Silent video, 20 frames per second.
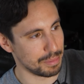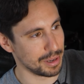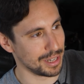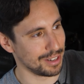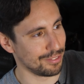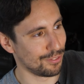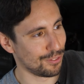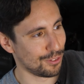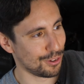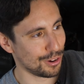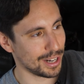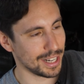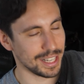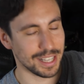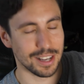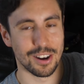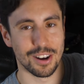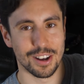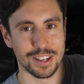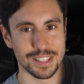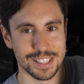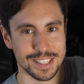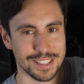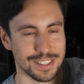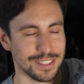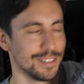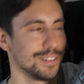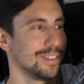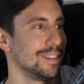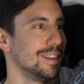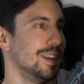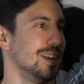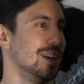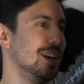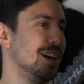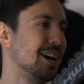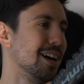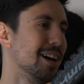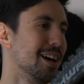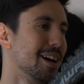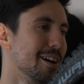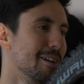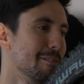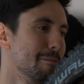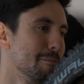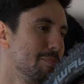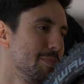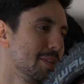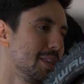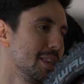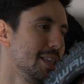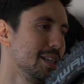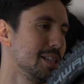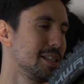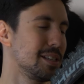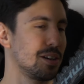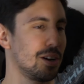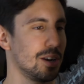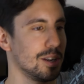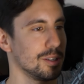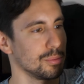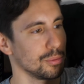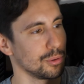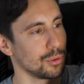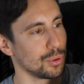be really hard to do. These tires were